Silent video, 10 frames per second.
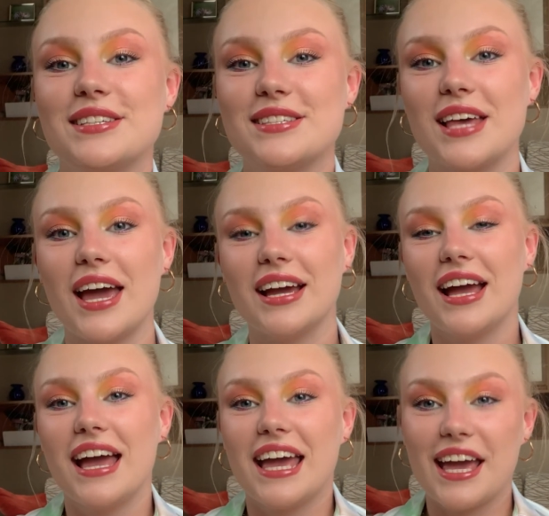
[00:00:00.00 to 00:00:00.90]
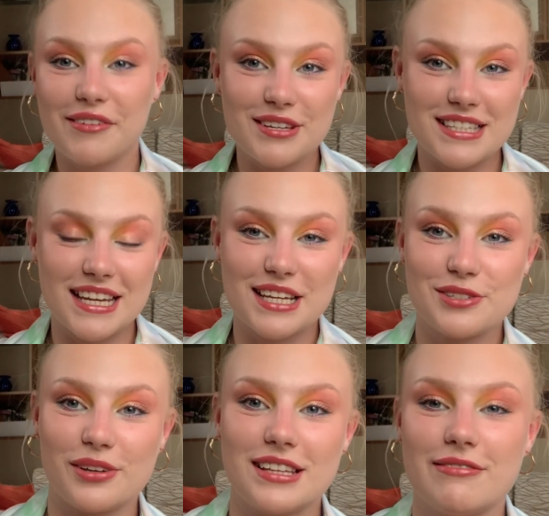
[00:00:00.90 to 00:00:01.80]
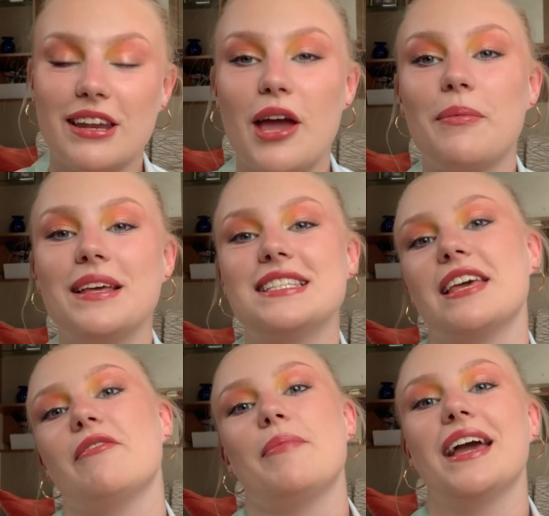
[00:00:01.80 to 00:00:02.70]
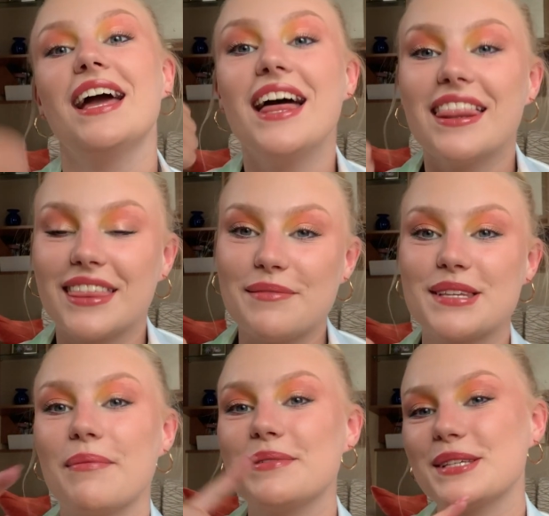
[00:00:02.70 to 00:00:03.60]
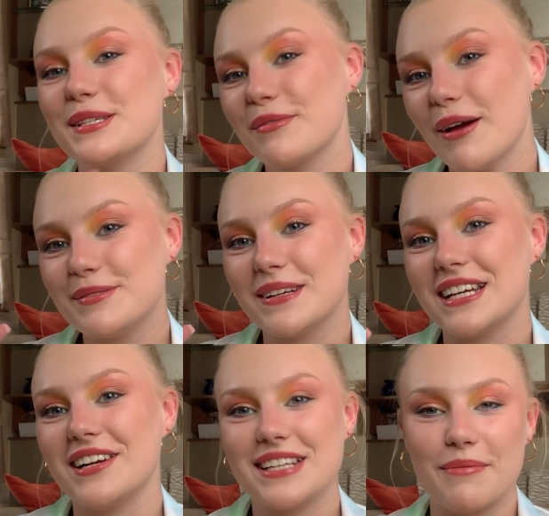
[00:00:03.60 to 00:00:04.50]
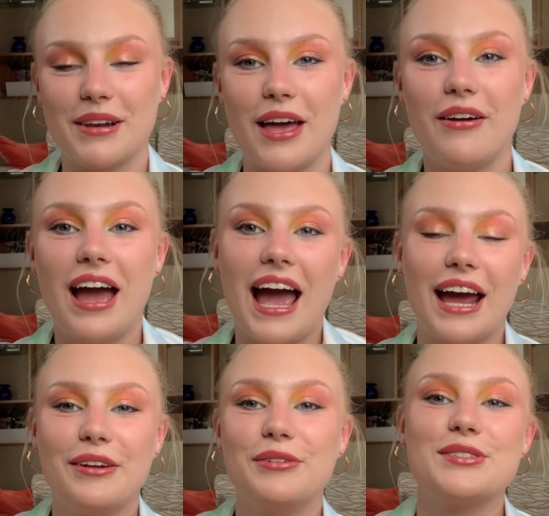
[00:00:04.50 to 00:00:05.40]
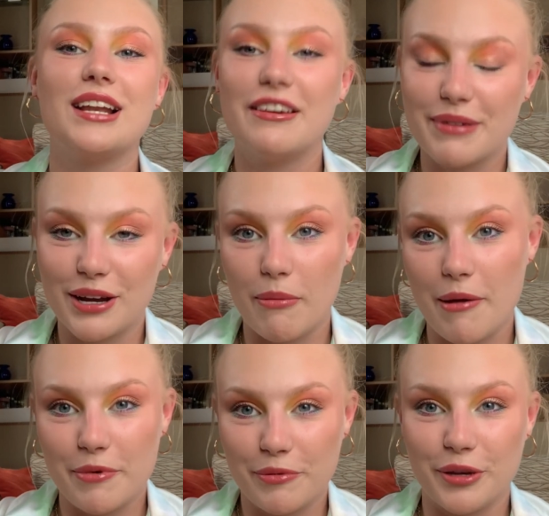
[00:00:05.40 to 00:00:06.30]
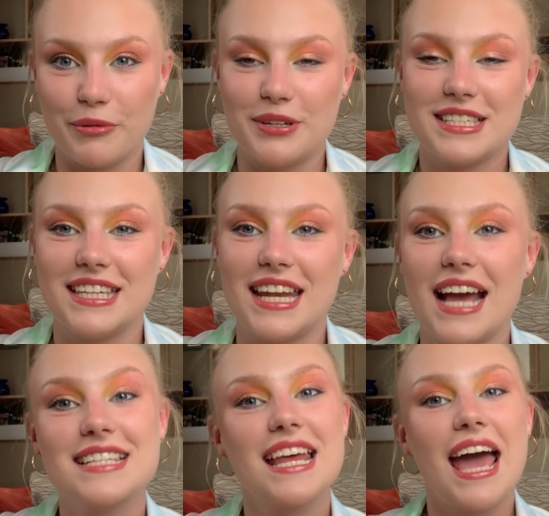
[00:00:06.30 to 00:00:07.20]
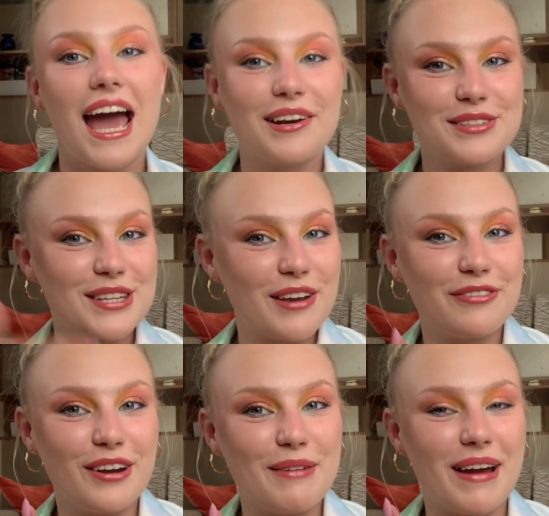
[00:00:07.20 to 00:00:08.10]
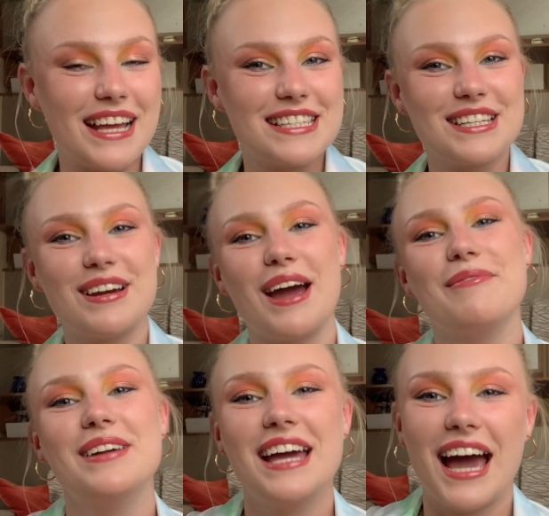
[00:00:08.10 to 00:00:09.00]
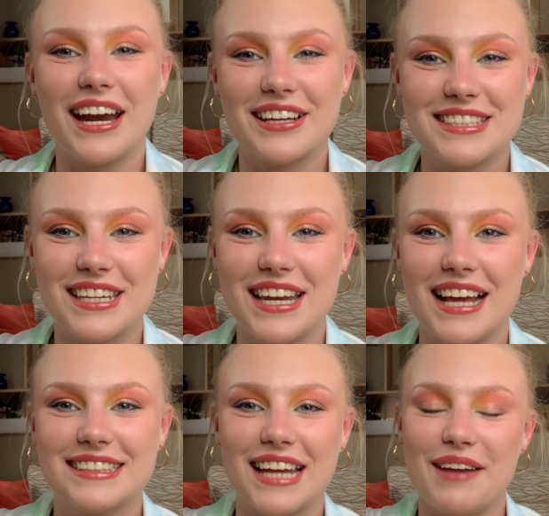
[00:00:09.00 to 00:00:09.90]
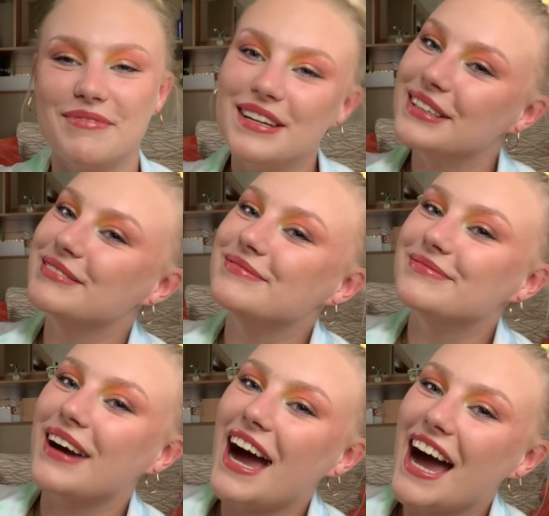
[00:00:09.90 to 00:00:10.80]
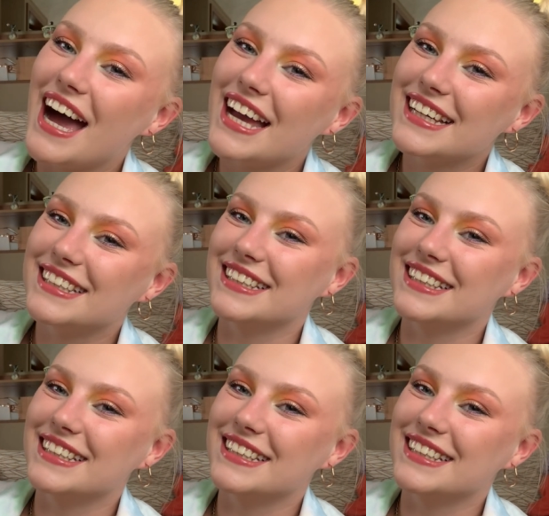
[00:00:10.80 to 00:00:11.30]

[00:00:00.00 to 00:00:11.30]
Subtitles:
So if you did enjoy this video, please give a big thumbs up and subscribe to my channel down below, and also leave me a comment with what you want to see next, and also follow my Instagram, and I'll see you next time. Bye!